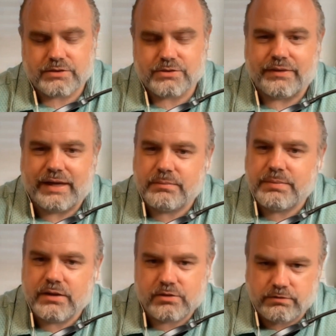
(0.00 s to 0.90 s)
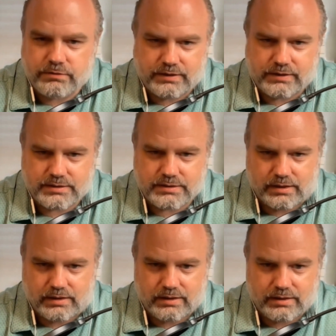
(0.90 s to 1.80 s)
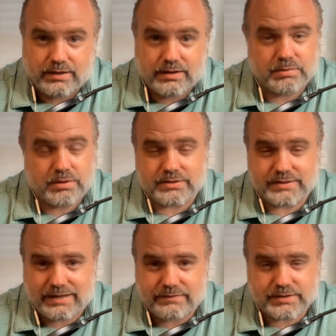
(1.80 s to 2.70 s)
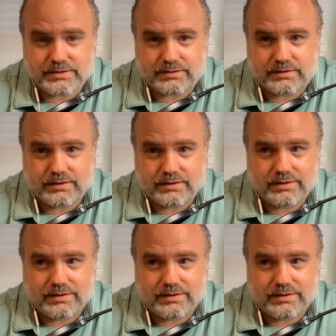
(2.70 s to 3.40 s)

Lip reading: So that would be a goofy thing to say because obviously